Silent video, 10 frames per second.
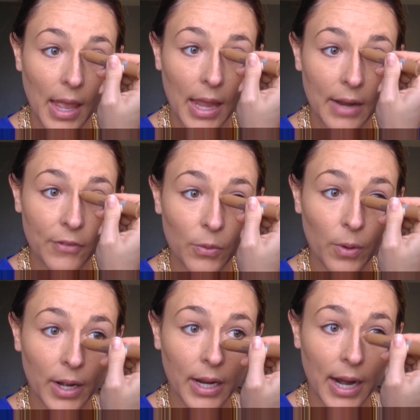And if you
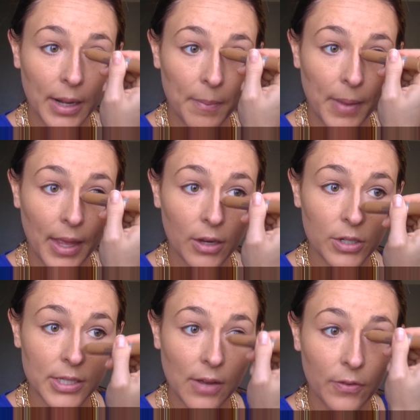want to kind of make
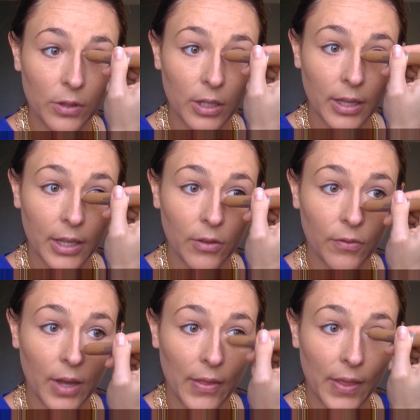yourself look like
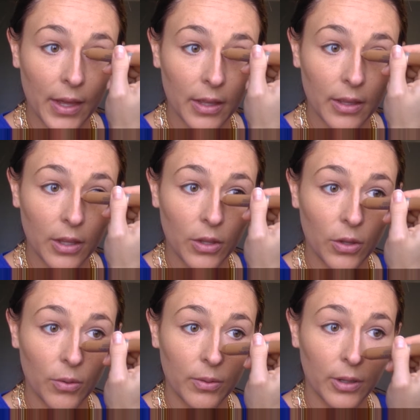you've got that
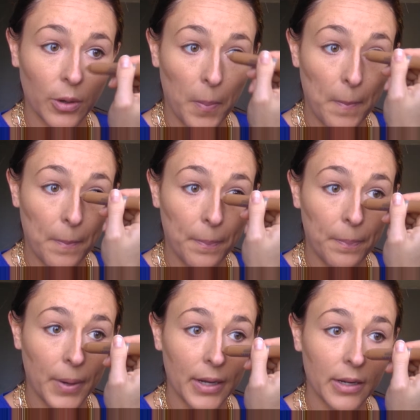cute little
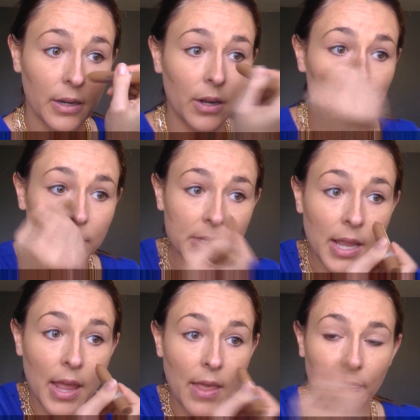button nose,
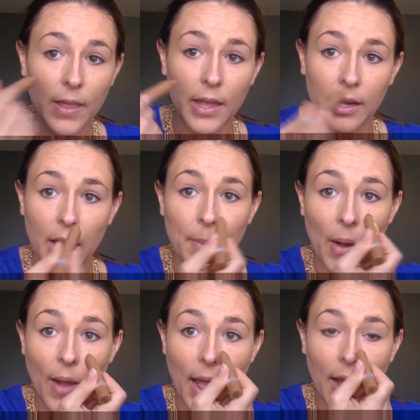then
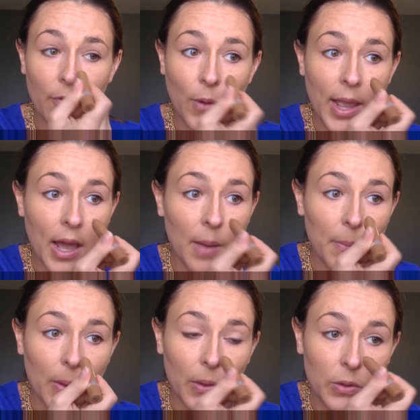about halfway
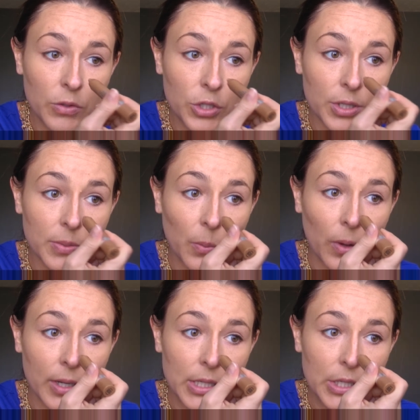up, you just
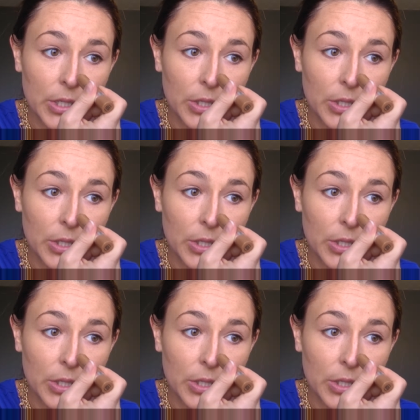want to